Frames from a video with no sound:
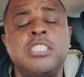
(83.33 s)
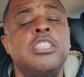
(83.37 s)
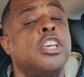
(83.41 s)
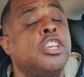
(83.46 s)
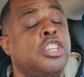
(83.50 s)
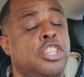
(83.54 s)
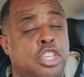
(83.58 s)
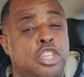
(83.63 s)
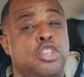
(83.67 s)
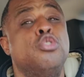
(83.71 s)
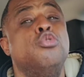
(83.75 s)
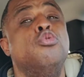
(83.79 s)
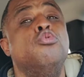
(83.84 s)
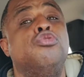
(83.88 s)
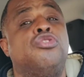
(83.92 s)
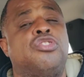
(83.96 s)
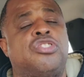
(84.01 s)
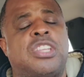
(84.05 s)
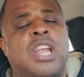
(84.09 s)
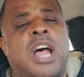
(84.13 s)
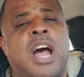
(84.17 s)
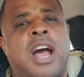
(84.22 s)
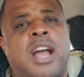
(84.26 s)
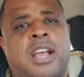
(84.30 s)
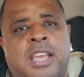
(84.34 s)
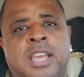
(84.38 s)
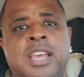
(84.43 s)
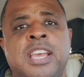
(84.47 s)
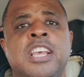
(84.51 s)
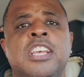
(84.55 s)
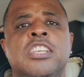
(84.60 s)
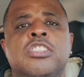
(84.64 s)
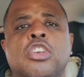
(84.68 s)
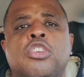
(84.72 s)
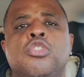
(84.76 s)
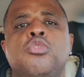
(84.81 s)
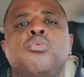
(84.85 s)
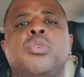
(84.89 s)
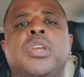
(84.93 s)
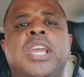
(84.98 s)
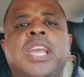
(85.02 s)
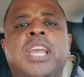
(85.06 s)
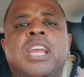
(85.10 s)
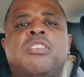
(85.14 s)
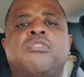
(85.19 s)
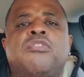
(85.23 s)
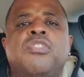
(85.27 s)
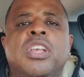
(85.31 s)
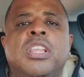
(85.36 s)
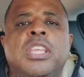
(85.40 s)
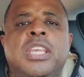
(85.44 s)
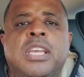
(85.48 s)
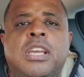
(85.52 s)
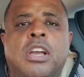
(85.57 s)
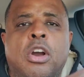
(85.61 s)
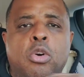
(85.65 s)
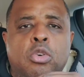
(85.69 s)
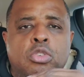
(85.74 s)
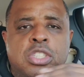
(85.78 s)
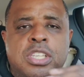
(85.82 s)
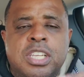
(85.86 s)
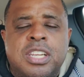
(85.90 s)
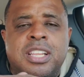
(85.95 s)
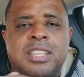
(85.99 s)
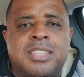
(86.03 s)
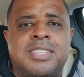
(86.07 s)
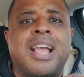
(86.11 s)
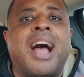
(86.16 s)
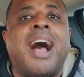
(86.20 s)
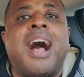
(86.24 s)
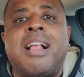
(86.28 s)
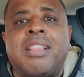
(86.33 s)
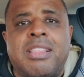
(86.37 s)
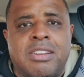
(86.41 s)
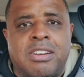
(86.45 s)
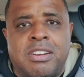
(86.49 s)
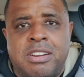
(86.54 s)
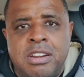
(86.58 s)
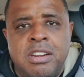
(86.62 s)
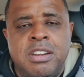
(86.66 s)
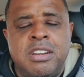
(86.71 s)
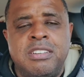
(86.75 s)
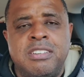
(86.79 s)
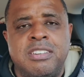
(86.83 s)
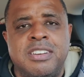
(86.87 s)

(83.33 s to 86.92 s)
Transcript: It's a huge stock, so you can't really go to the dollar.